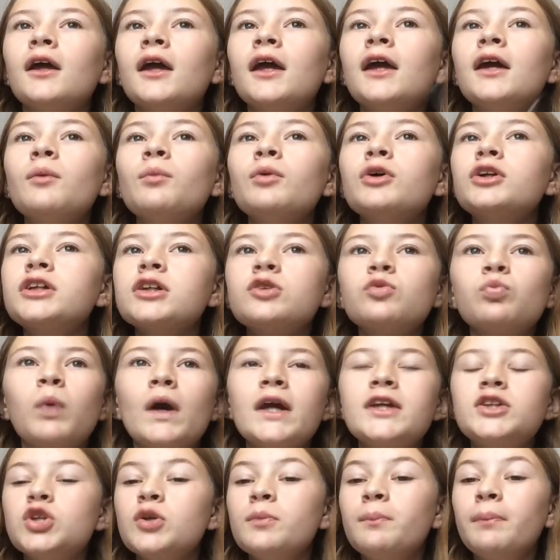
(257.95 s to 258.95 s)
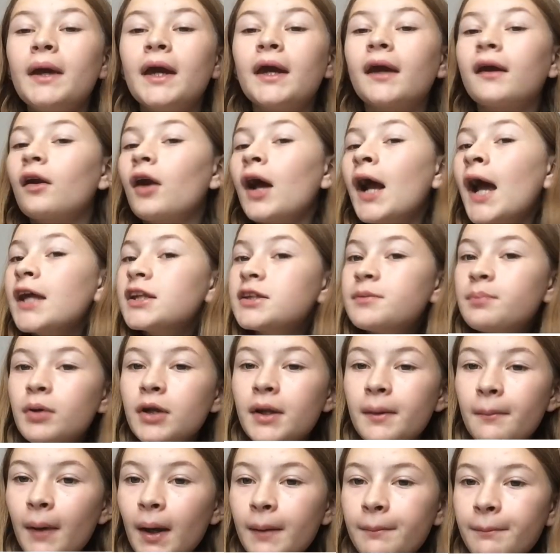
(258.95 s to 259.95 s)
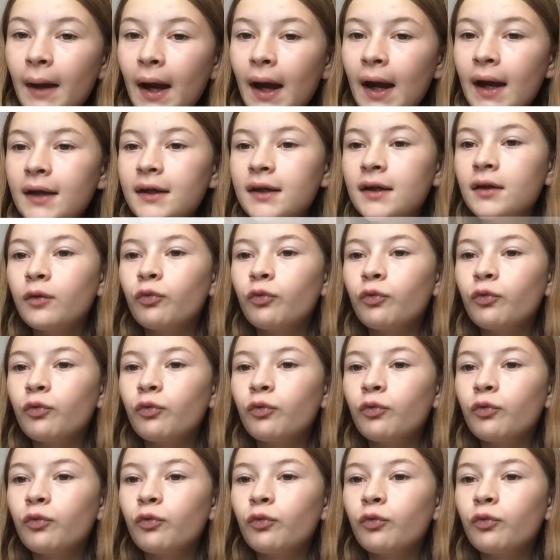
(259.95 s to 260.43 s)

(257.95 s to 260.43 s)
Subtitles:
It was just way too big and I had to put it in my bag